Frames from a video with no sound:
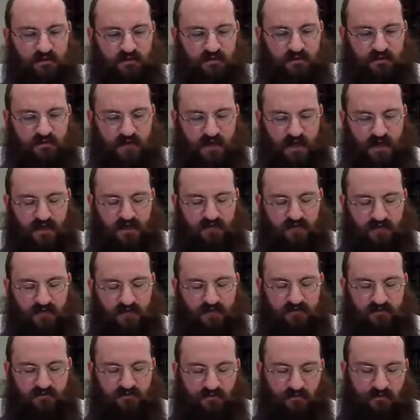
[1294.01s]
the
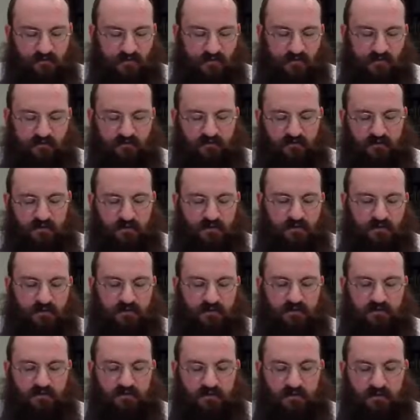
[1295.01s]
edges of your heart.